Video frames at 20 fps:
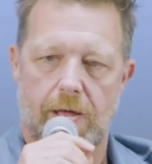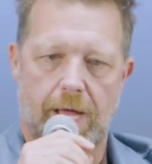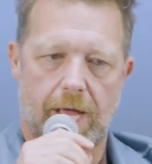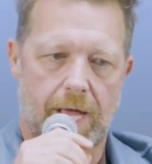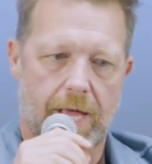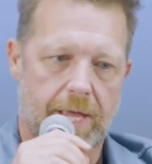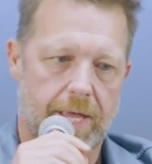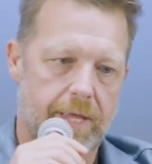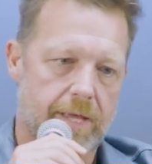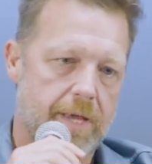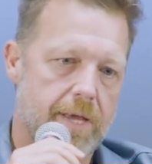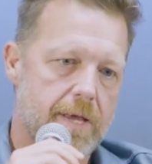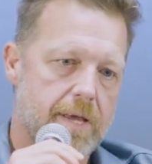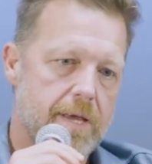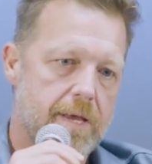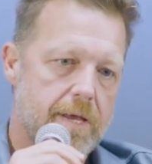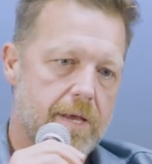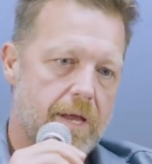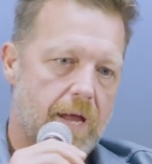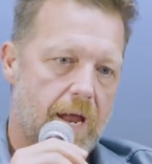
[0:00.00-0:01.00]
I
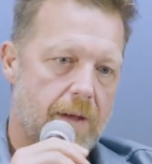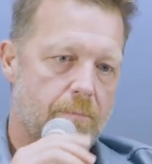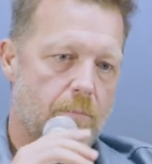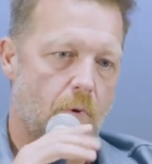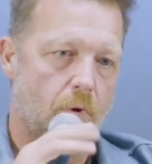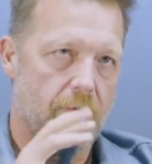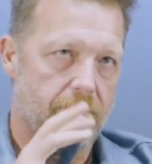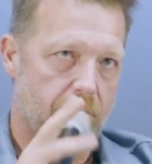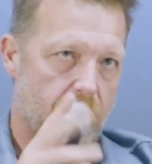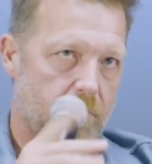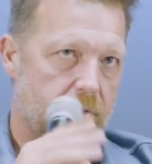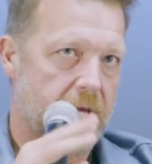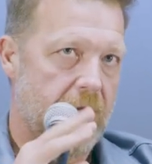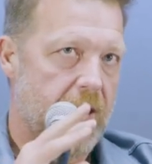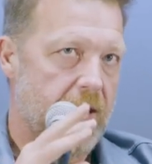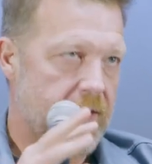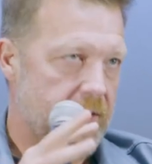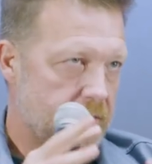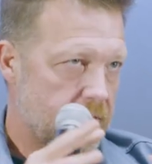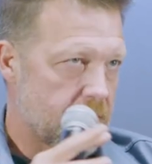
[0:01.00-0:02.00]
am more of
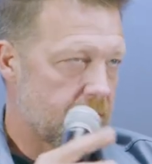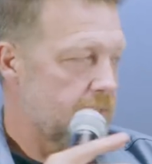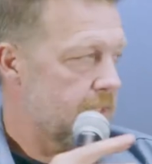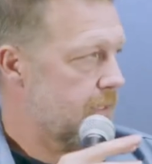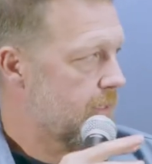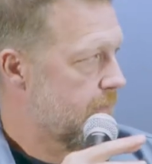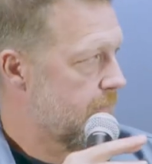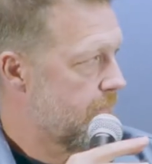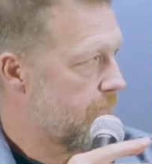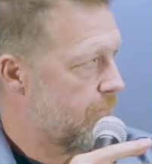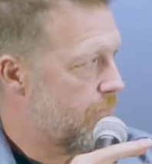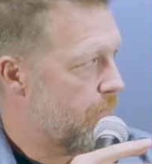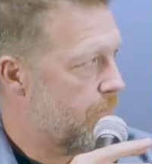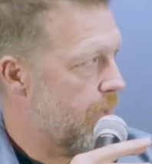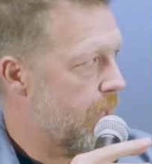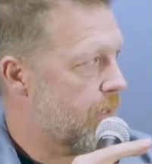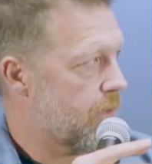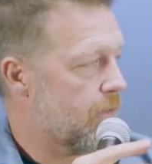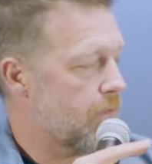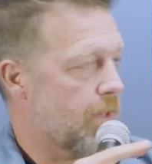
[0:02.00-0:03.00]
organic
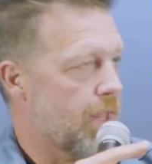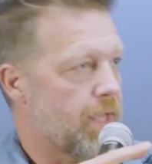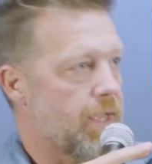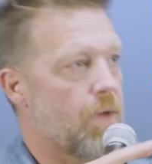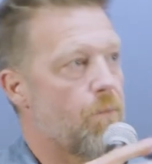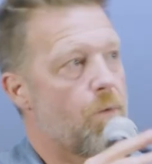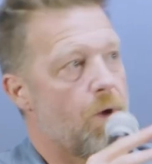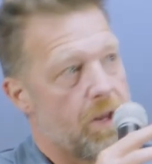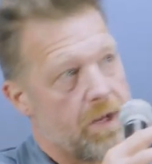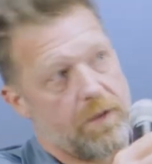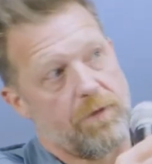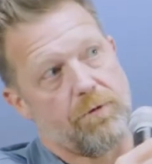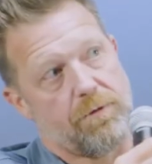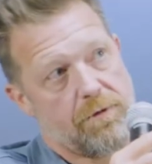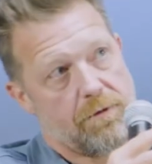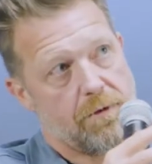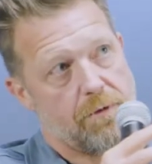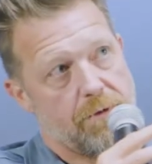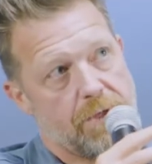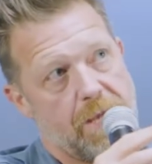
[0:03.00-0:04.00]
filmmaker. Like, I want to go
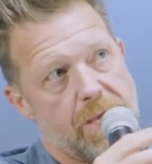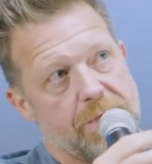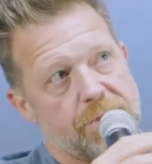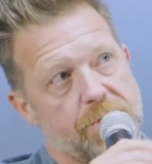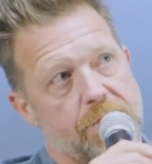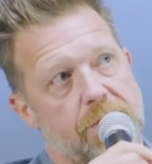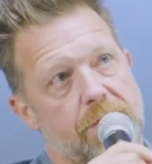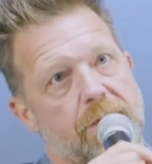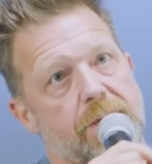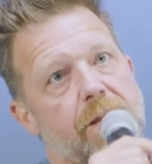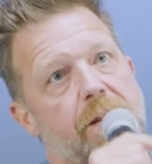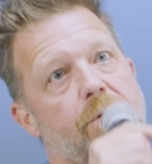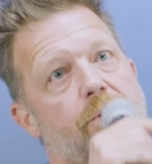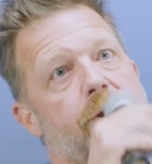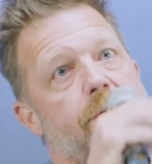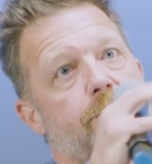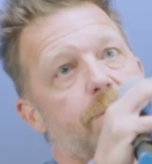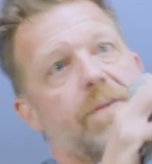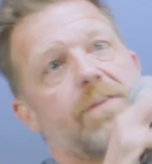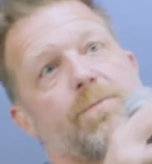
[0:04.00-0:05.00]
to the location, and then I
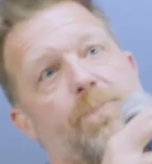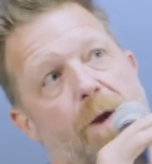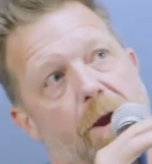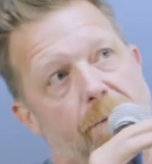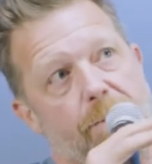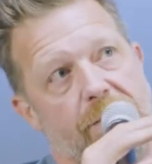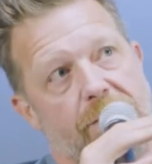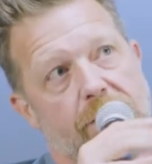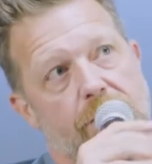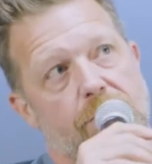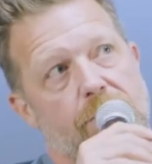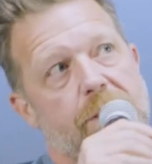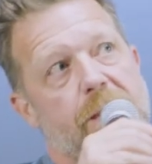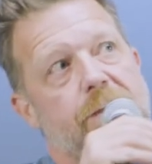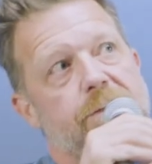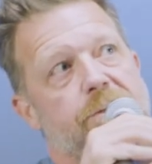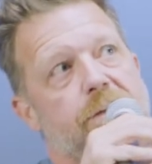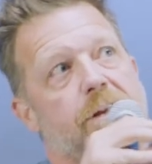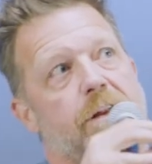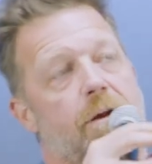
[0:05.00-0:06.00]
want to be inspired by the
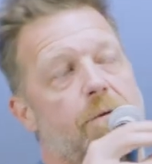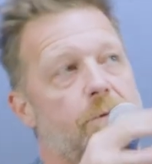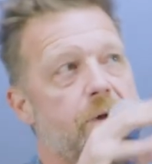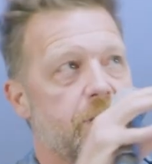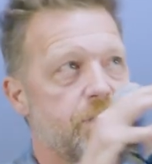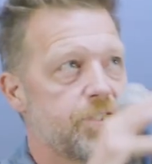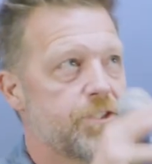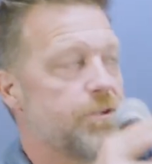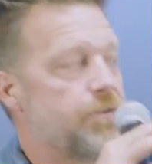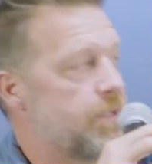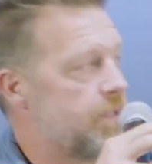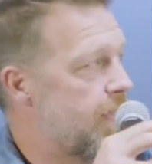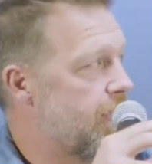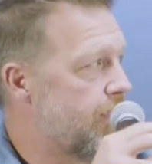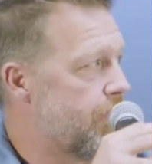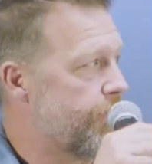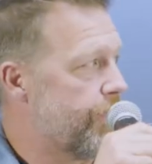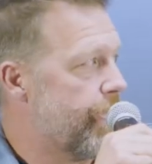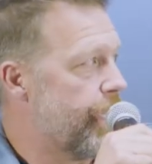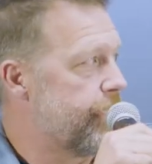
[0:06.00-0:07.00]
location, and I want to shoot in
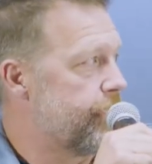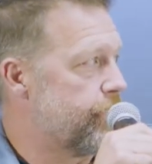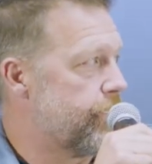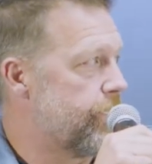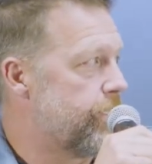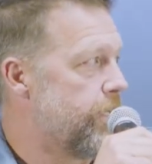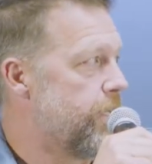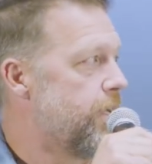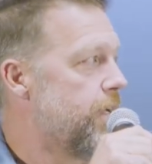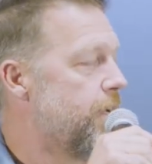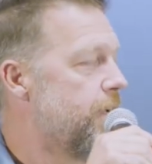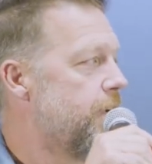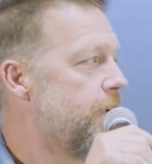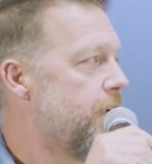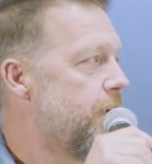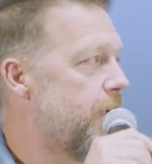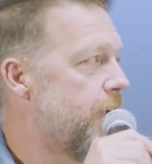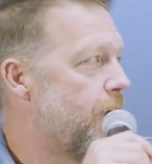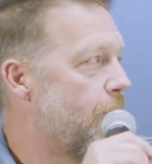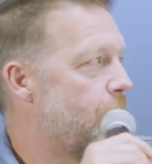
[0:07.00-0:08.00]
that location,
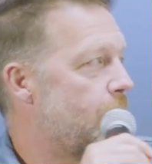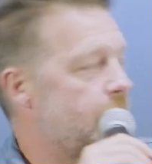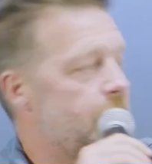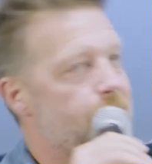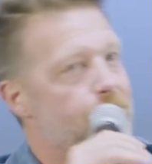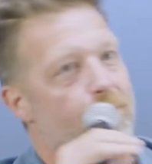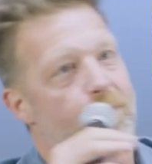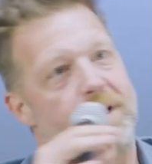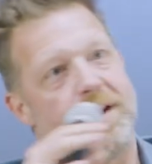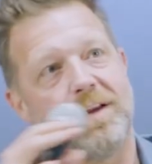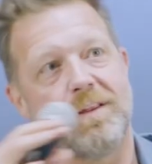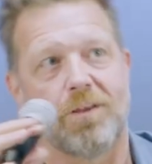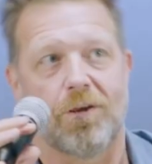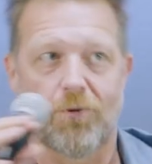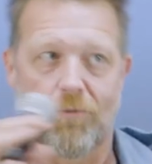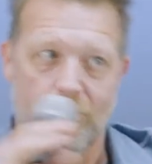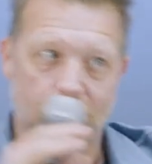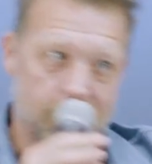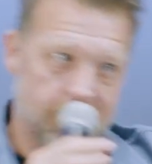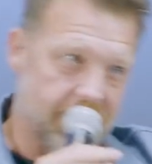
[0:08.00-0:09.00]
and I want to bring the
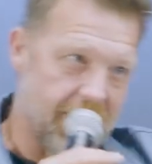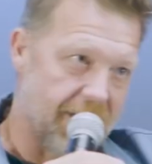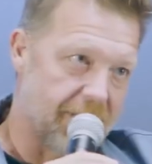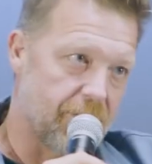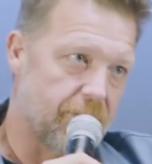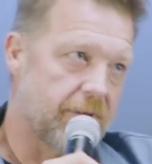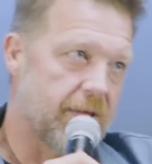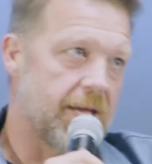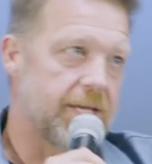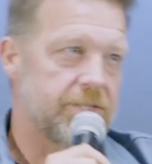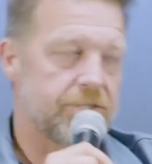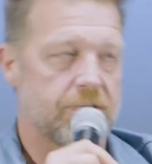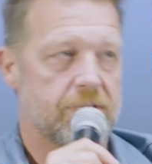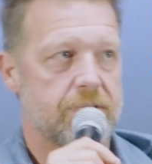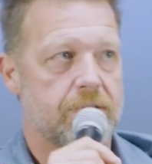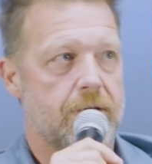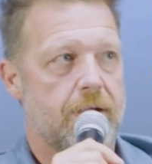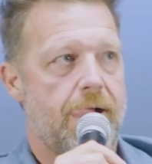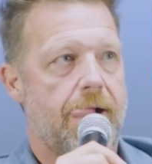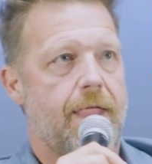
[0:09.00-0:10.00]
crew to that
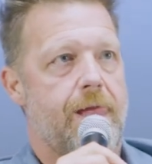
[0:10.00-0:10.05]
location.